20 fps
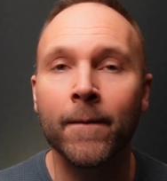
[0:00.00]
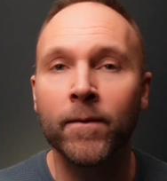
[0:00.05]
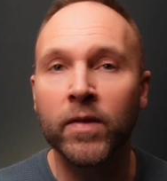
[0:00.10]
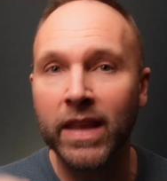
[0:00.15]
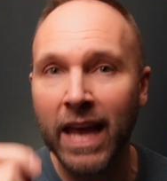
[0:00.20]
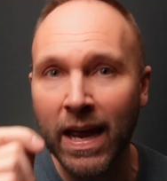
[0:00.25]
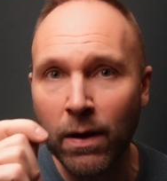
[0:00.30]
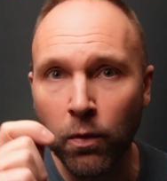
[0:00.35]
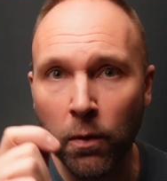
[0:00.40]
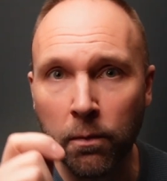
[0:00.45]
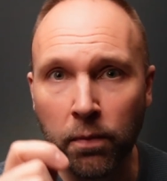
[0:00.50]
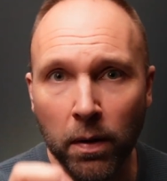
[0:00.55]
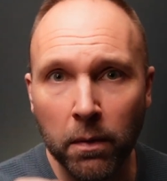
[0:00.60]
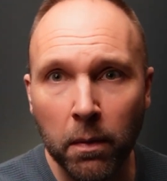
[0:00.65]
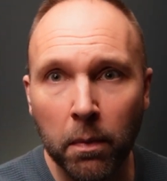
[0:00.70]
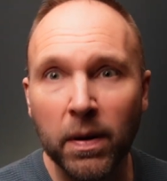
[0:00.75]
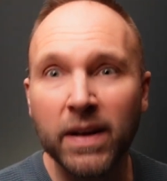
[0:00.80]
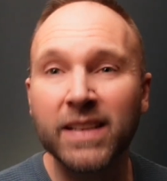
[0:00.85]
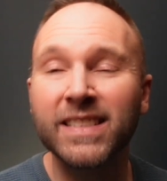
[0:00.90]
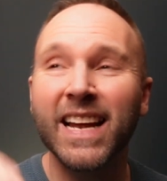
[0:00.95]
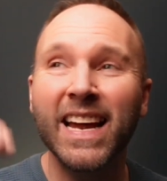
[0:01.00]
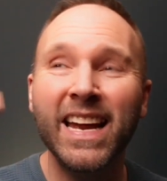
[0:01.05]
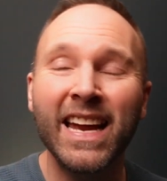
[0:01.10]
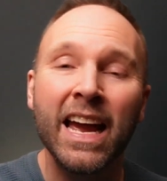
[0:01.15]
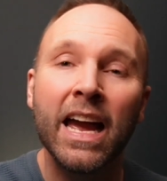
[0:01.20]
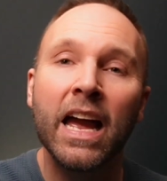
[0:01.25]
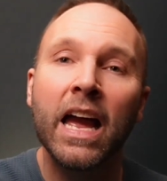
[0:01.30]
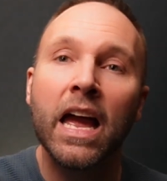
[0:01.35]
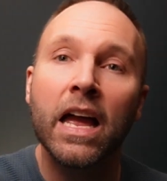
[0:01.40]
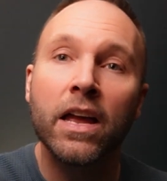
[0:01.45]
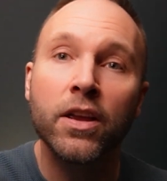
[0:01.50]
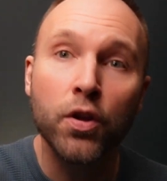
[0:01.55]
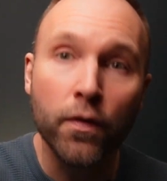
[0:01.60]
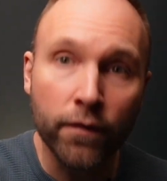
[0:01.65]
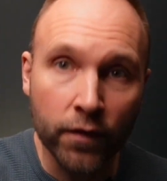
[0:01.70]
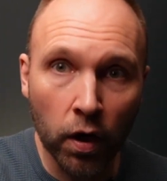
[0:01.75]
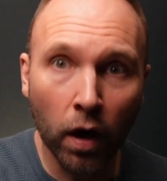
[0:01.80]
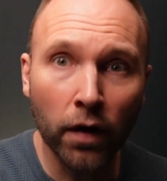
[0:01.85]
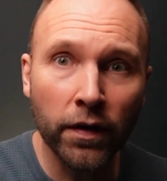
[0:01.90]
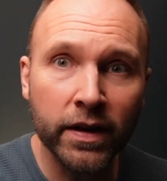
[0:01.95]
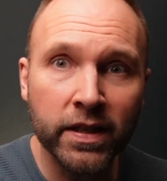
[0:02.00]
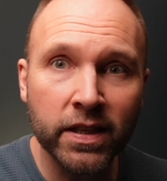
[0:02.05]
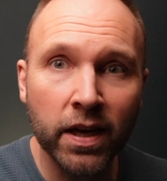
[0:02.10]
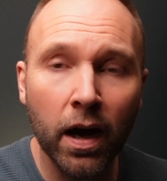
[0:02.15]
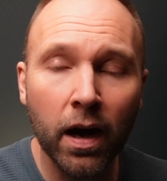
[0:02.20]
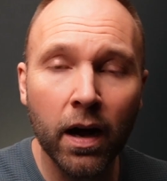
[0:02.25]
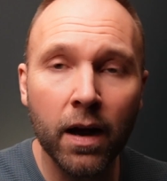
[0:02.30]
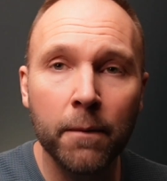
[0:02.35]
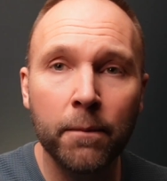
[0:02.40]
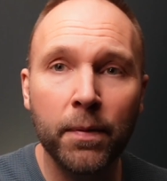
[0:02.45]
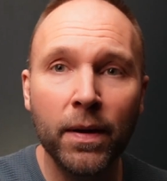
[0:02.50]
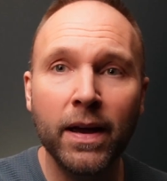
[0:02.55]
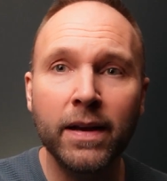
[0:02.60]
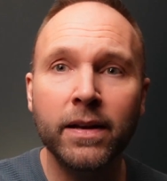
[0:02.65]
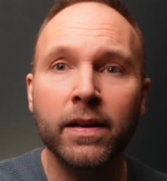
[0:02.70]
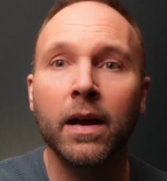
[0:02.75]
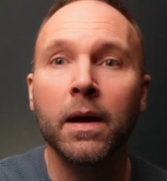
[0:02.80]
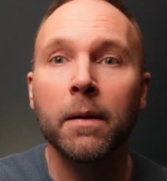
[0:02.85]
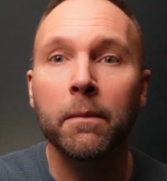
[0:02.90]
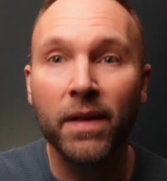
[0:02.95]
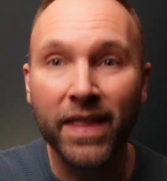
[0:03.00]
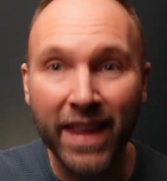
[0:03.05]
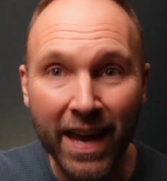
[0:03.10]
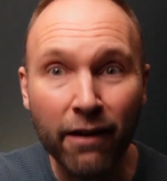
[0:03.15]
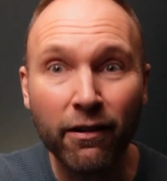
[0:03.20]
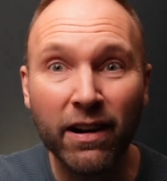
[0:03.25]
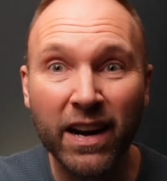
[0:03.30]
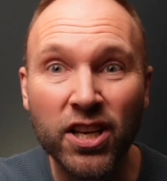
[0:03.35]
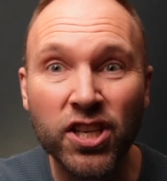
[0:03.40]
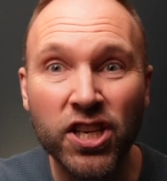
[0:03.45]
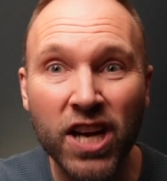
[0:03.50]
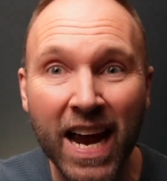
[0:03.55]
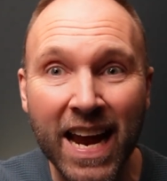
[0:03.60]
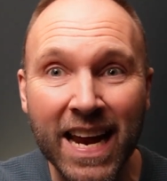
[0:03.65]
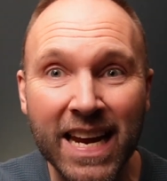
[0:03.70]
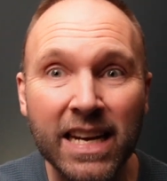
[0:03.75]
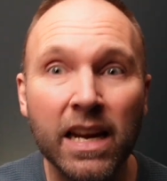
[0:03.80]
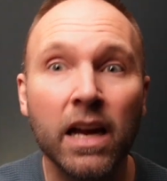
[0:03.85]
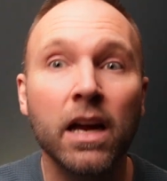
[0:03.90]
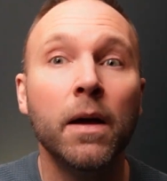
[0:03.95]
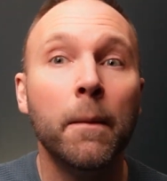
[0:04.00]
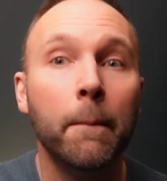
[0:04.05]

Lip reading: They will probably say, you've got this higher bid, but they're in a chain.